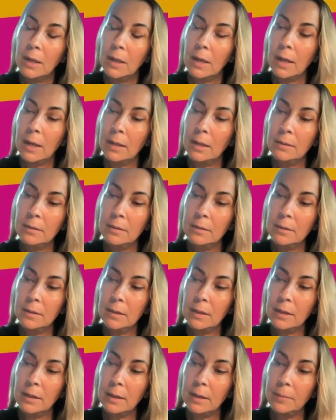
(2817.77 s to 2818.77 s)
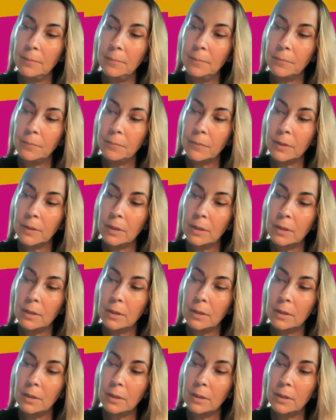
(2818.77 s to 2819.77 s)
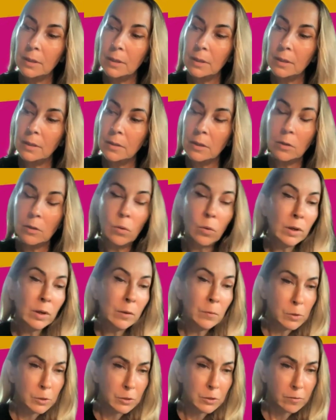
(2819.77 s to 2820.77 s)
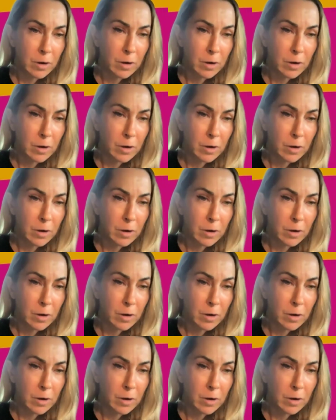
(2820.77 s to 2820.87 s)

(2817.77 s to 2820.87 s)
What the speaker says: And the caller was